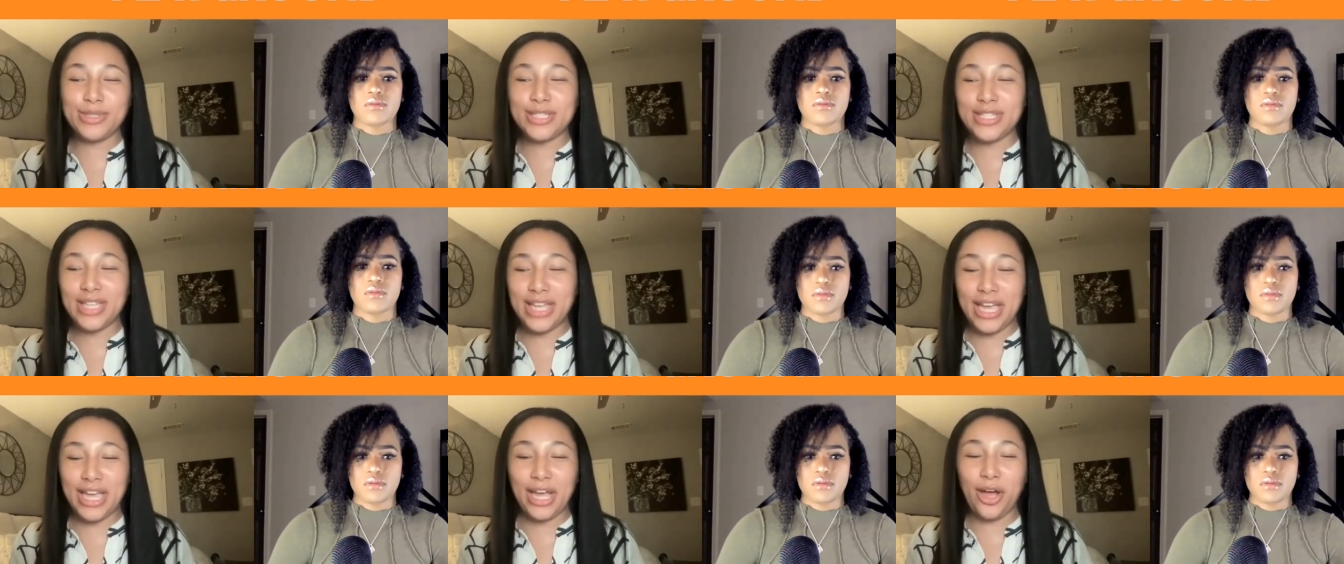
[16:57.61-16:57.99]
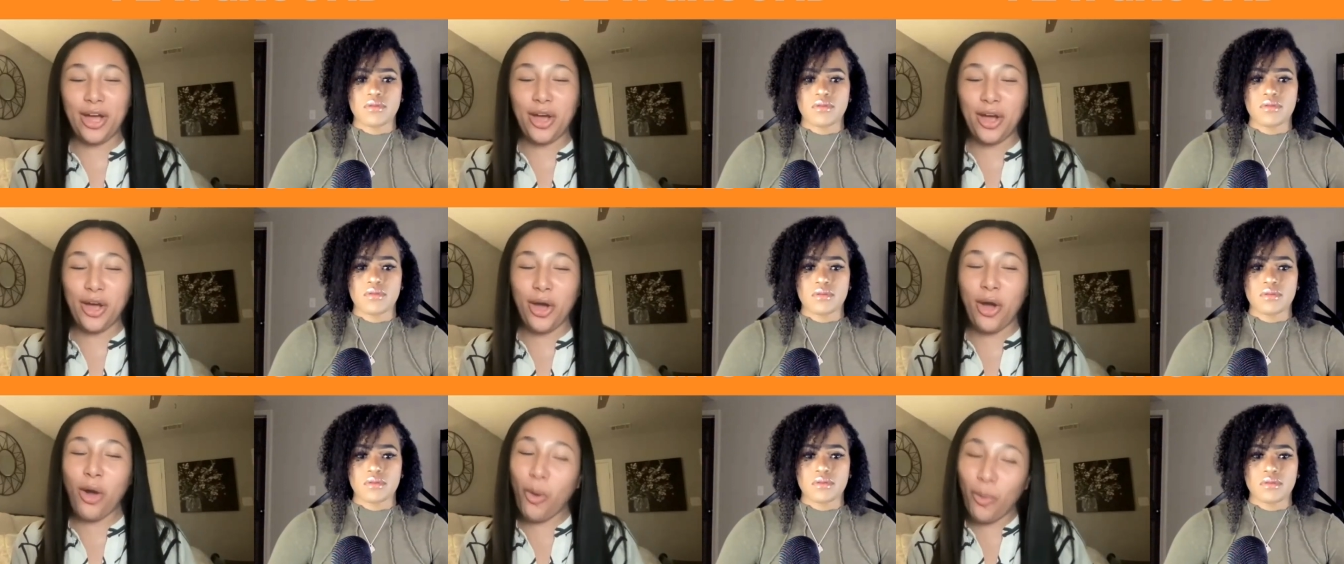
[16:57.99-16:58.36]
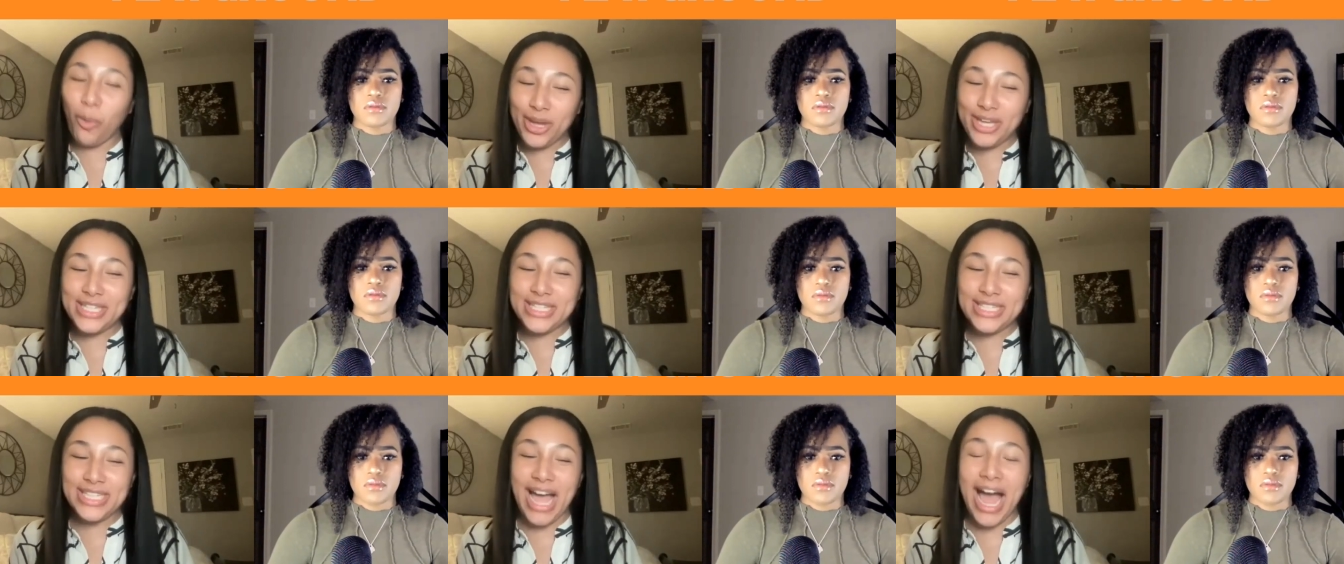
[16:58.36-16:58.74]
Speaker 1: It was like,
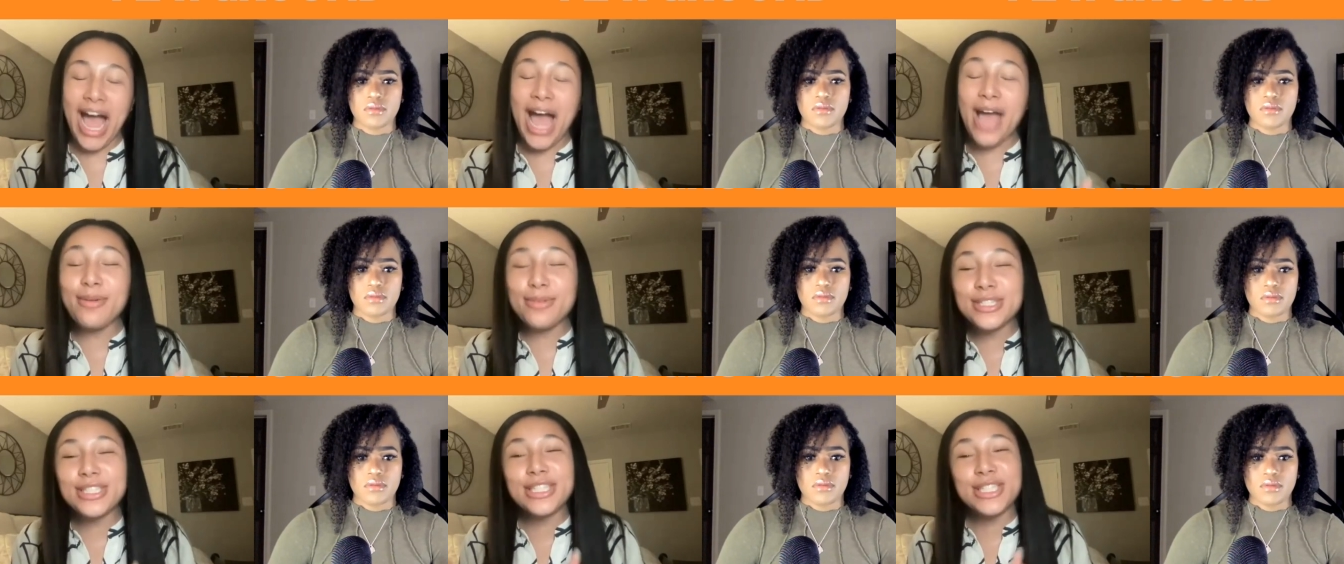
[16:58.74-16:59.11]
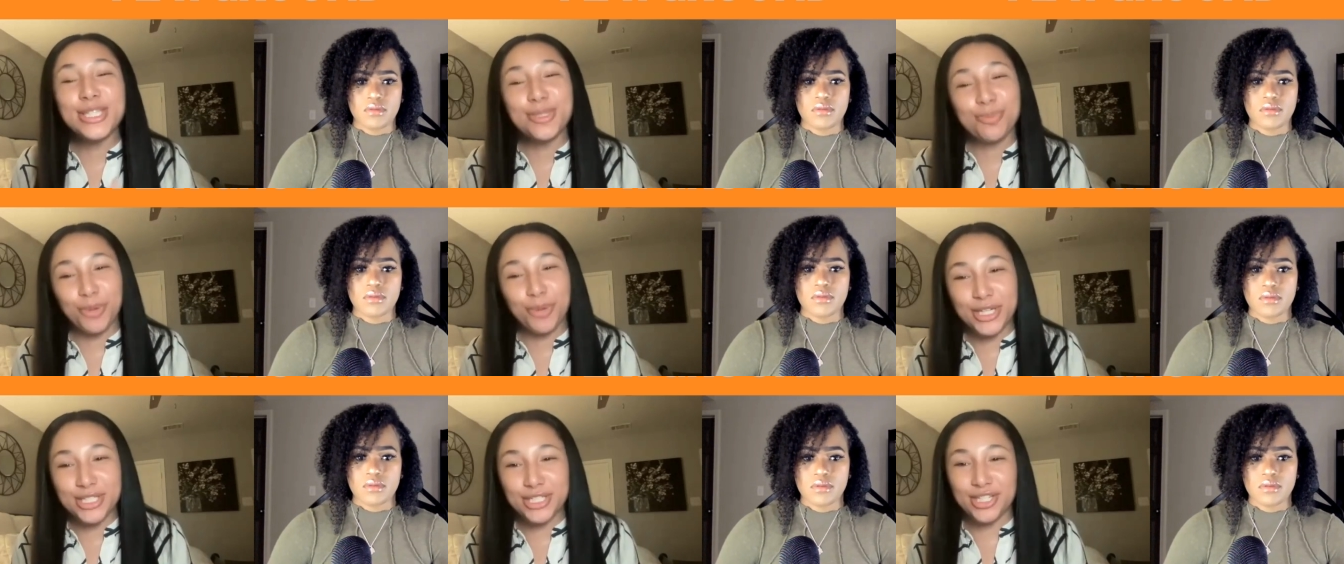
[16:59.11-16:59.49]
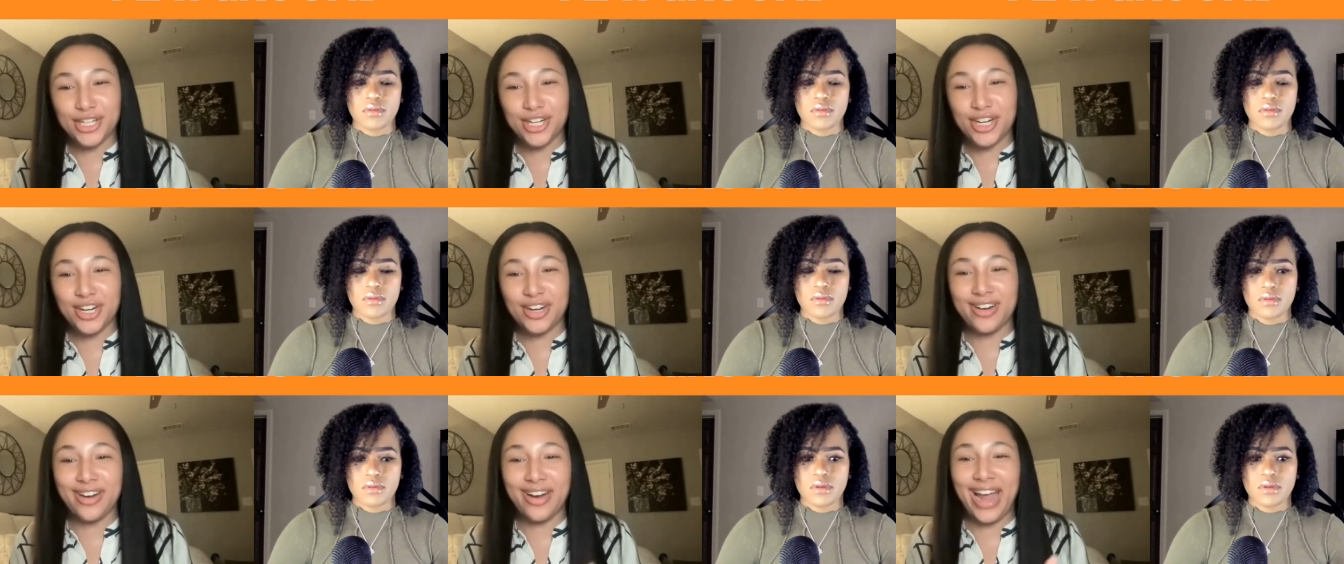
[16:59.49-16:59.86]
always, I was the
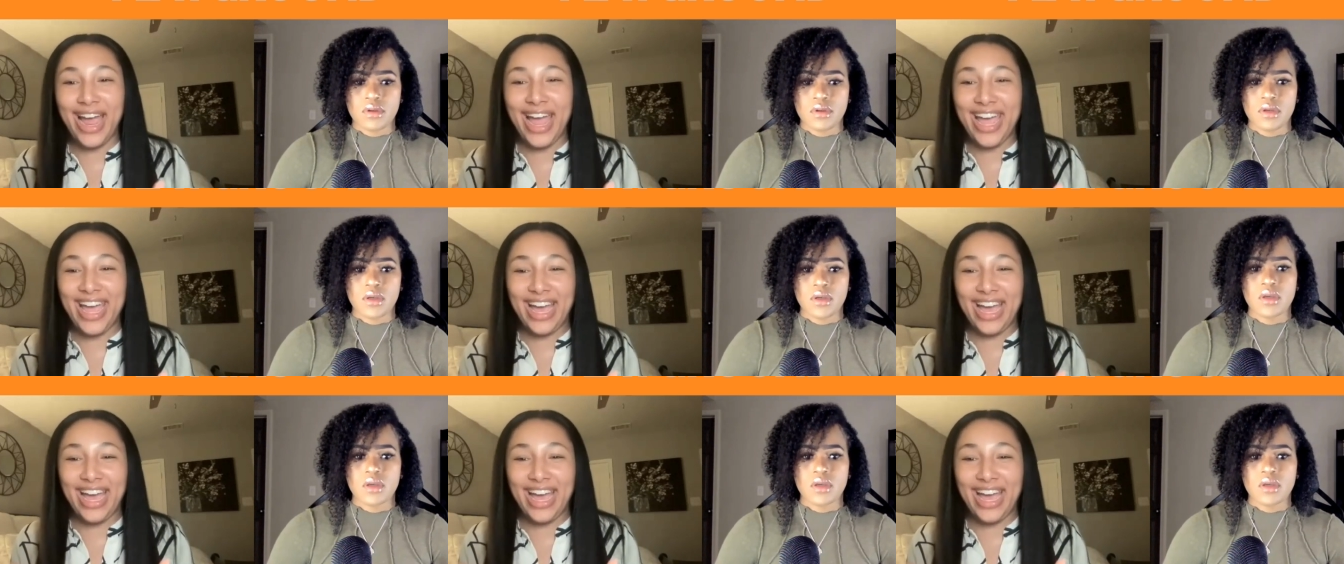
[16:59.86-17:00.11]
sprinter,